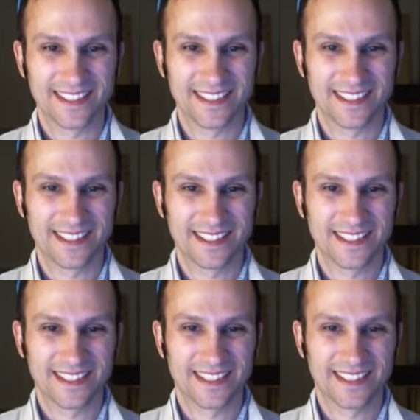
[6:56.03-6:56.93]

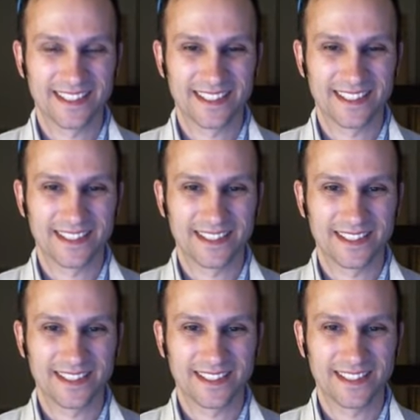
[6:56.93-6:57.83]

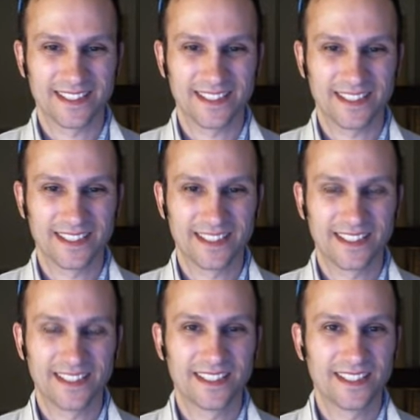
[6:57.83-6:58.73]

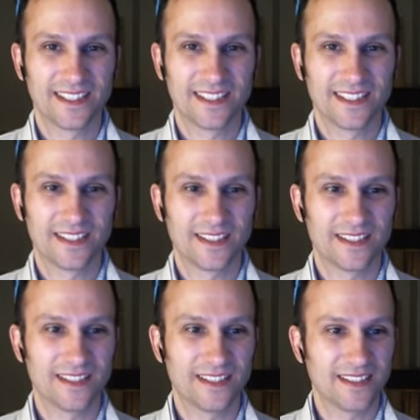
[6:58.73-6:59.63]

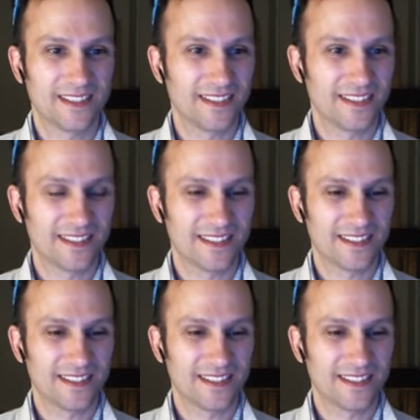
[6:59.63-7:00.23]
(silent)